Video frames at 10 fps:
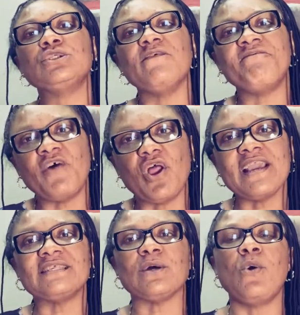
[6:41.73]
to follow
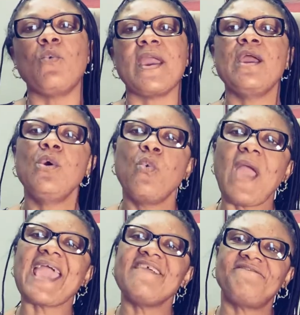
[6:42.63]
his own way,
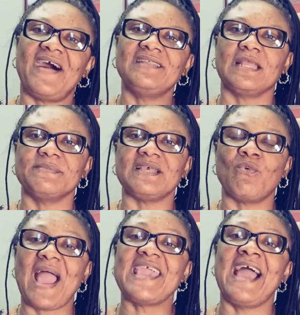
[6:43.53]
where he found him,
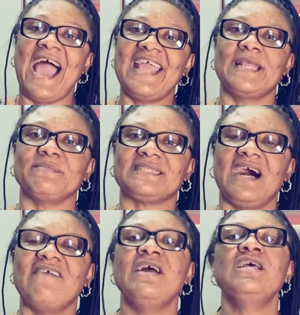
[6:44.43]
where he hid
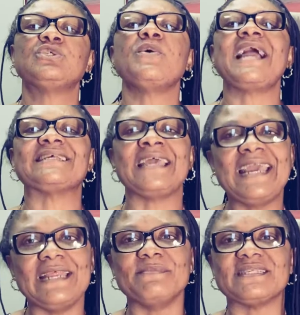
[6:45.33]
himself. So he has
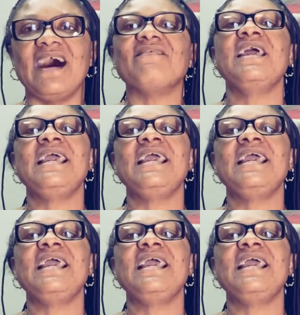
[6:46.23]
hid himself.